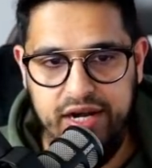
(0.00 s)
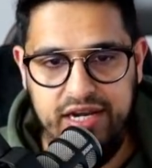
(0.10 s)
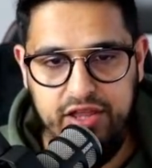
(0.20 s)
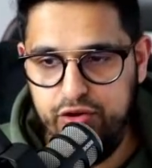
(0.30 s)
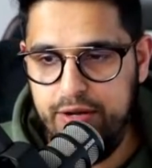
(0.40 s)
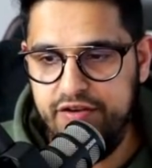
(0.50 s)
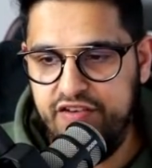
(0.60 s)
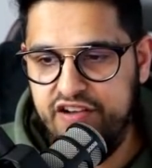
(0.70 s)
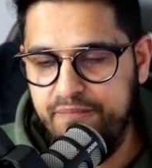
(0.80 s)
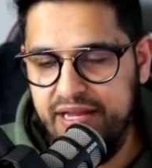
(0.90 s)
Now,
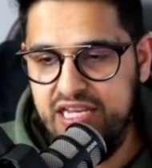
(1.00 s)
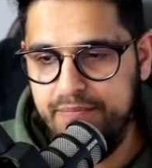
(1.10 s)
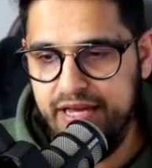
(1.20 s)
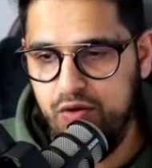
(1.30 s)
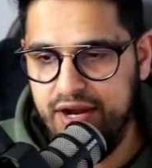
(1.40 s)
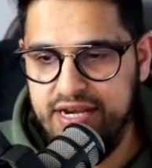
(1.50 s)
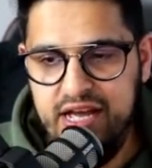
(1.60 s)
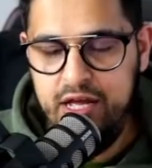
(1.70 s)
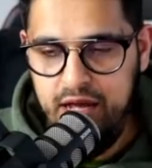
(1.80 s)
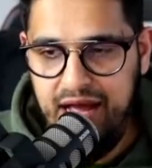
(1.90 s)
3.5 billion Bitcoin
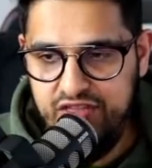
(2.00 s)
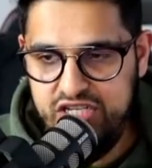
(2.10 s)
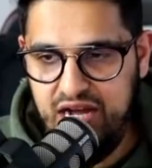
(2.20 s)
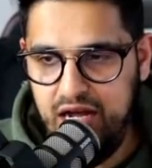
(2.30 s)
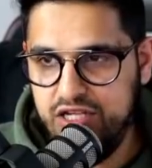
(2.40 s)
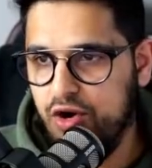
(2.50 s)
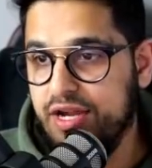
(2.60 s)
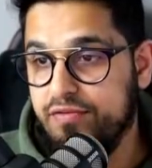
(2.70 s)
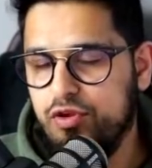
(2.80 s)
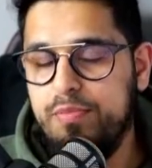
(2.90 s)
at the time,
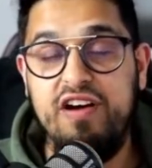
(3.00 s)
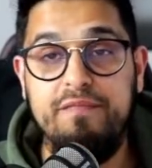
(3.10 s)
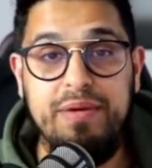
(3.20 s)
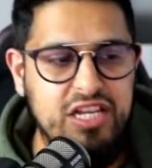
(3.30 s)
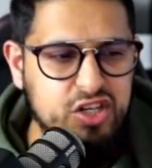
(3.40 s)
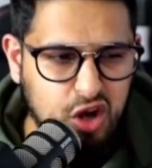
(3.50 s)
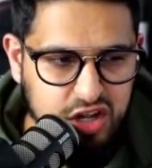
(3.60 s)
$3.5 billion.